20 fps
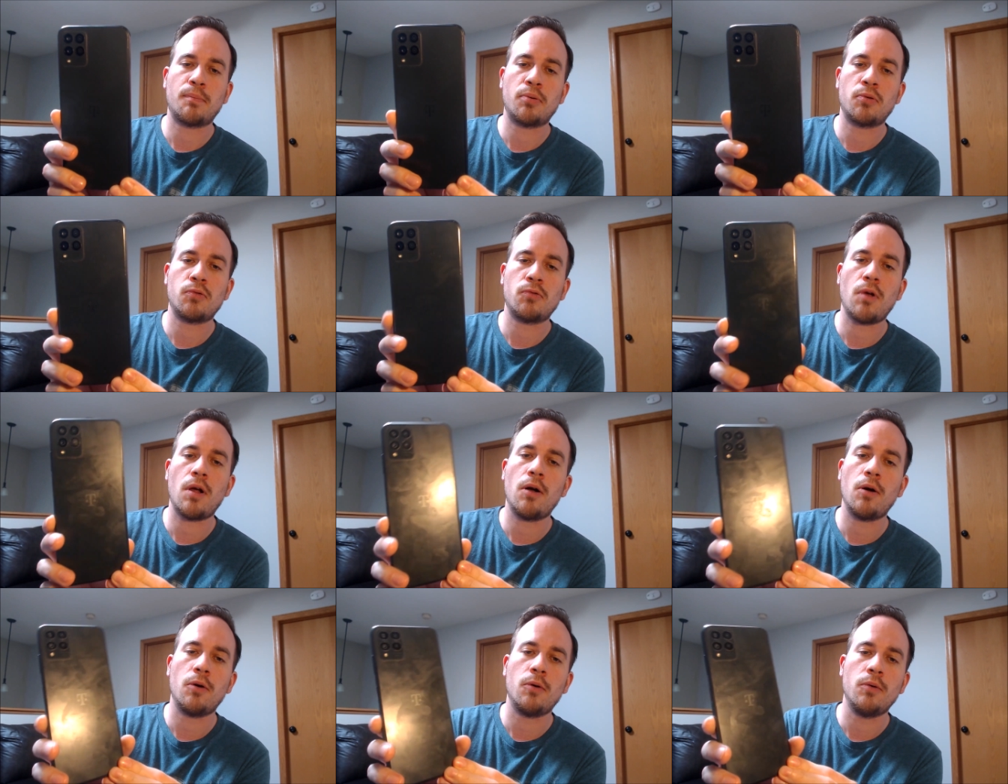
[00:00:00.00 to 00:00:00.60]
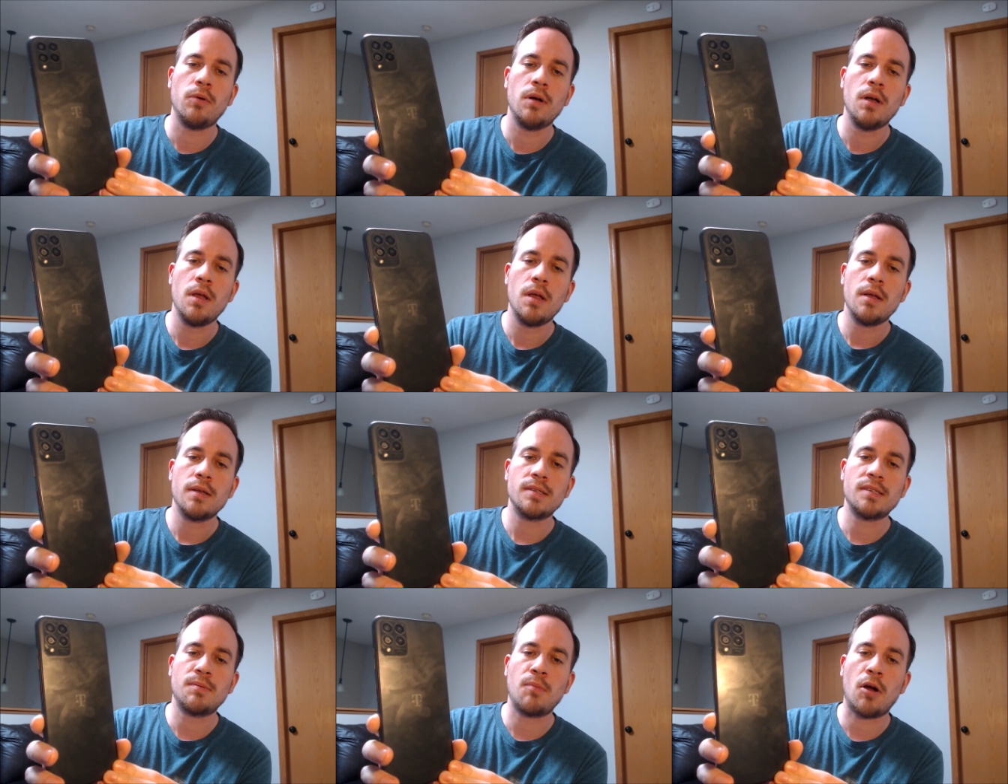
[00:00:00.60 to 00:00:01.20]
Pro
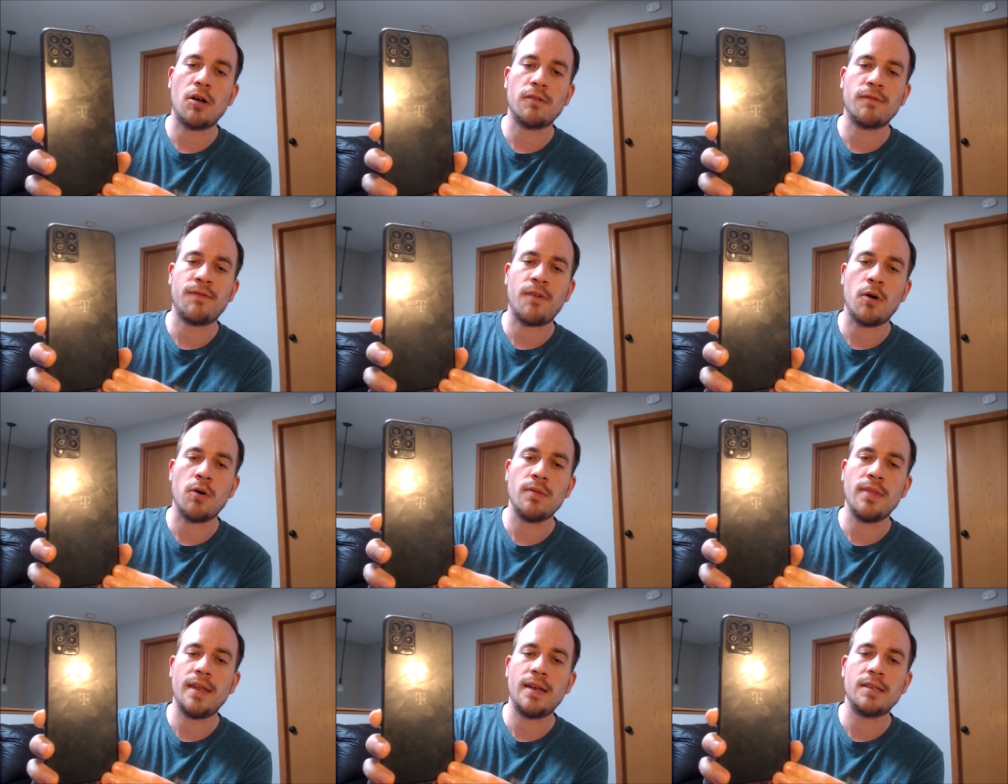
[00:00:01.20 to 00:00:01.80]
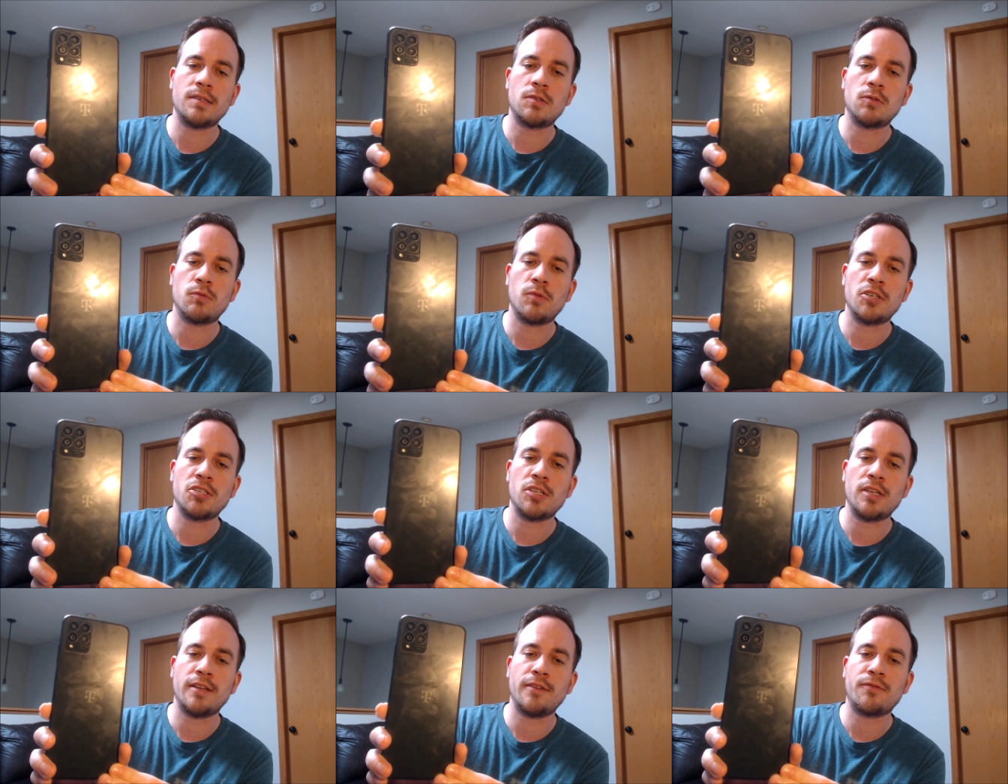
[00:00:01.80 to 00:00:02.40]
smartphone that is
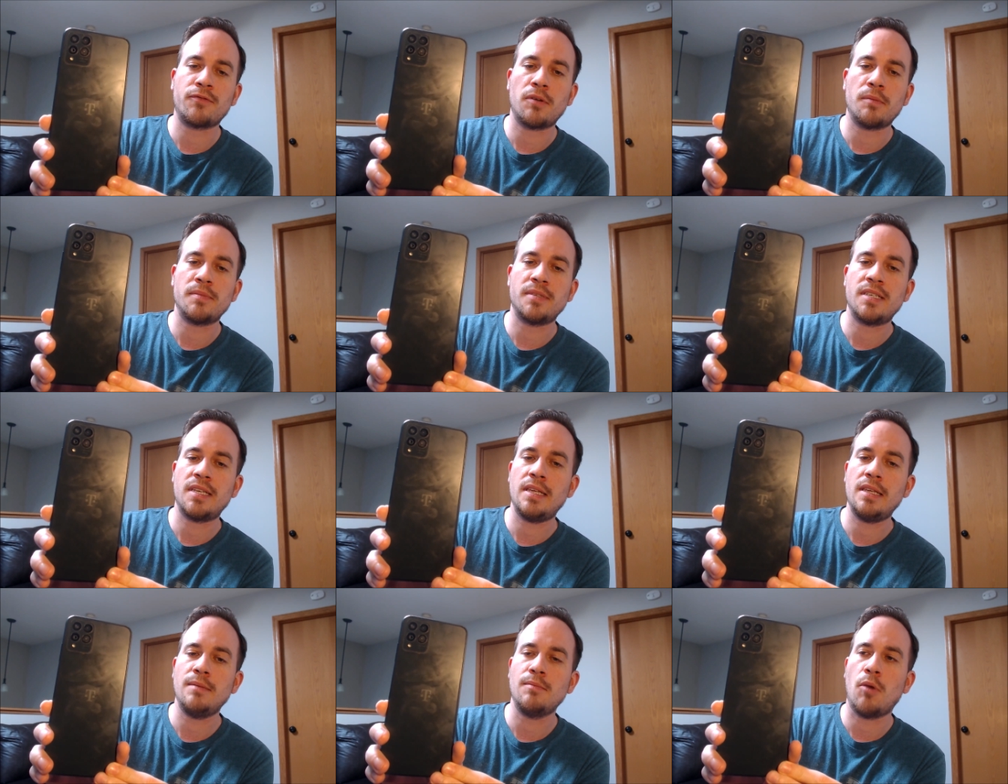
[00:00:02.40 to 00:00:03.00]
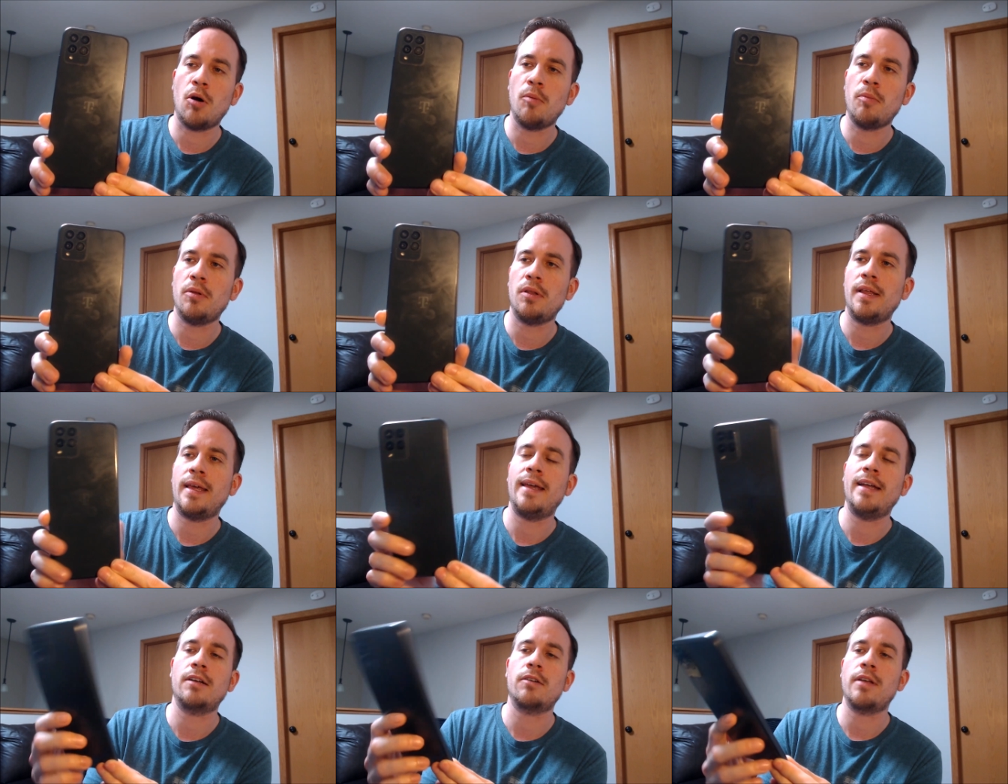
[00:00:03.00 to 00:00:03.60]
originally from T-Mobile
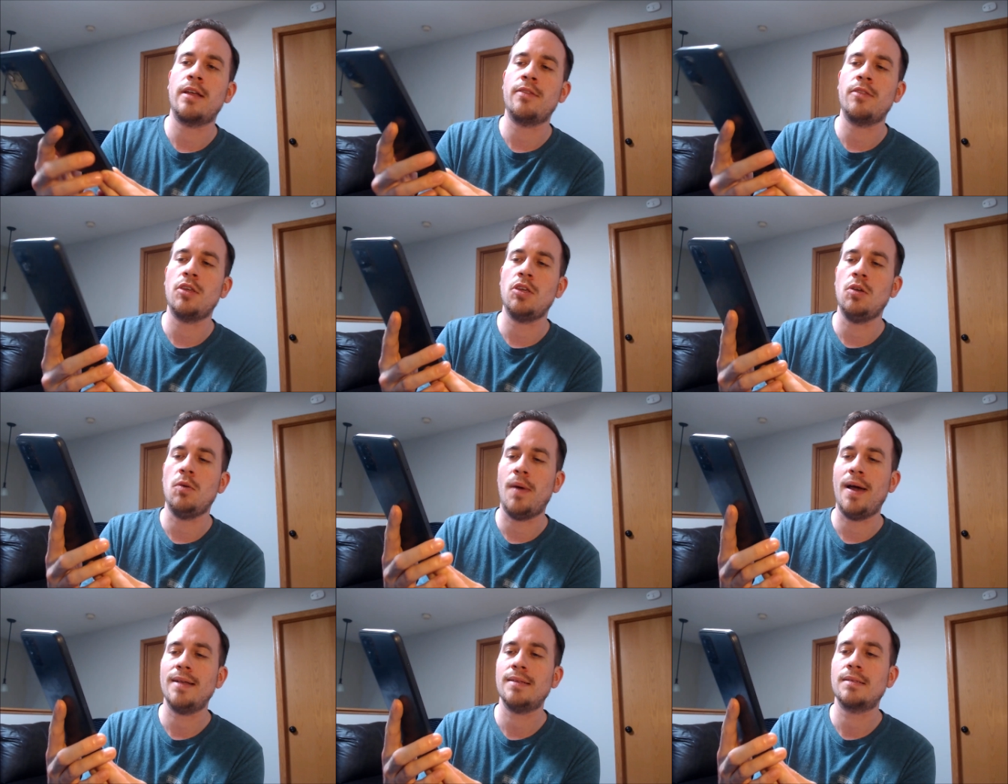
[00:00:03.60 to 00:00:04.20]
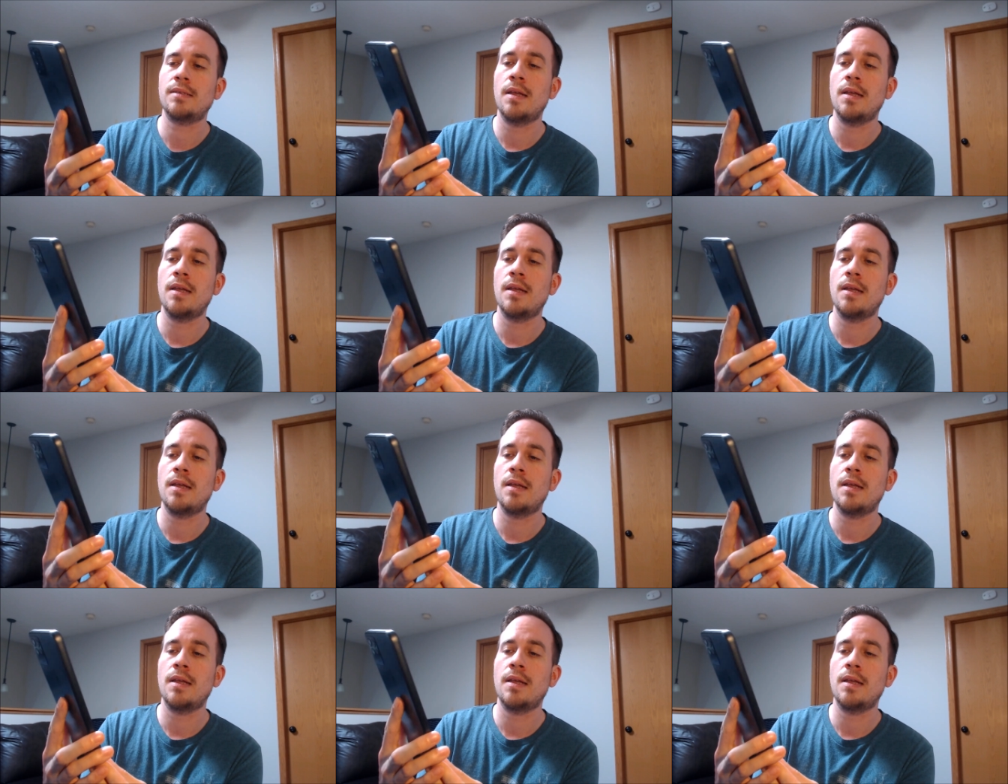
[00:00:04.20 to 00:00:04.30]
here in the US.